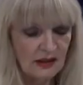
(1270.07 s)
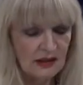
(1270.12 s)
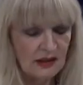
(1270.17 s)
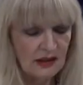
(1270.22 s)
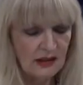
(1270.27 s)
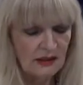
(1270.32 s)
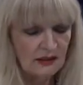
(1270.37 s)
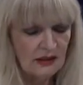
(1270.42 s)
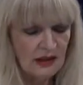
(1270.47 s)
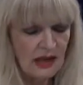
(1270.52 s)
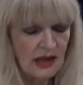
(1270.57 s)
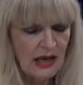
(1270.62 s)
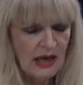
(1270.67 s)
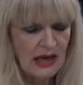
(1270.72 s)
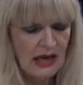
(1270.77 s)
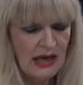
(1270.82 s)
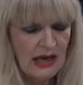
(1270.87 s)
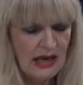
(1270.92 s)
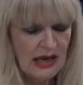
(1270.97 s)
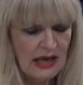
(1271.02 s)
Yeah.
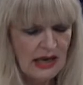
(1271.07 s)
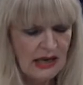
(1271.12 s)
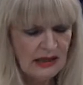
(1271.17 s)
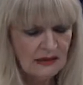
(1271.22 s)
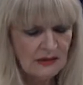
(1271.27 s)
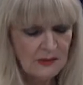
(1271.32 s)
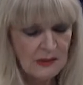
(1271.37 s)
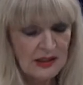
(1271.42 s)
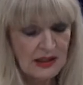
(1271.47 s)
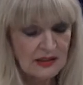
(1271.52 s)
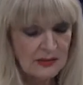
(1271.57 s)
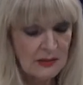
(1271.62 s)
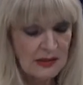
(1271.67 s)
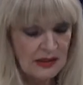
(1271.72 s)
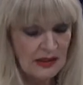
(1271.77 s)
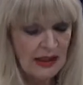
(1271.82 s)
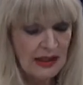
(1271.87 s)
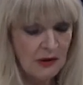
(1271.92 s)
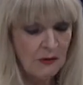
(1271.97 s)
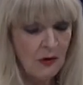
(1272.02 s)
And because, I
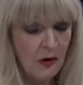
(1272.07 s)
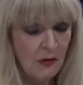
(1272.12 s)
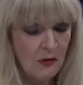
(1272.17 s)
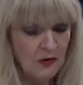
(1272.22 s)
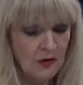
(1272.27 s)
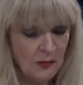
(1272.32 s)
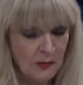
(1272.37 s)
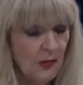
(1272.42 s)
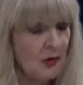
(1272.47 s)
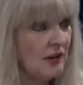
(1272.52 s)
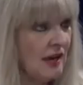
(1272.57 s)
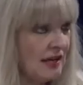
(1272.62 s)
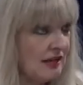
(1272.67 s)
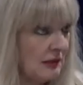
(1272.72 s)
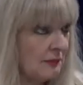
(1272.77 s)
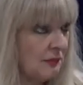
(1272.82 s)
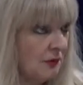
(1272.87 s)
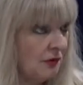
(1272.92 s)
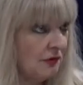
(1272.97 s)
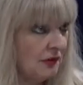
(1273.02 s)
mean, the hero in your book has
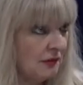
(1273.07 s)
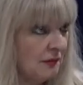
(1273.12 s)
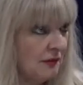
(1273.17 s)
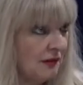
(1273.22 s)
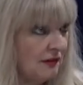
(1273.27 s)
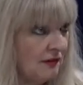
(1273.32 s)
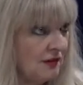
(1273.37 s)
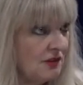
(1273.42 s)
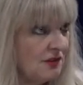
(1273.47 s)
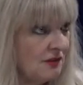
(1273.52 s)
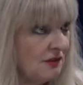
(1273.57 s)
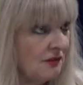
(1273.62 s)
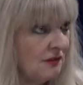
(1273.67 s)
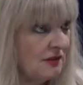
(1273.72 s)
a broken marriage. So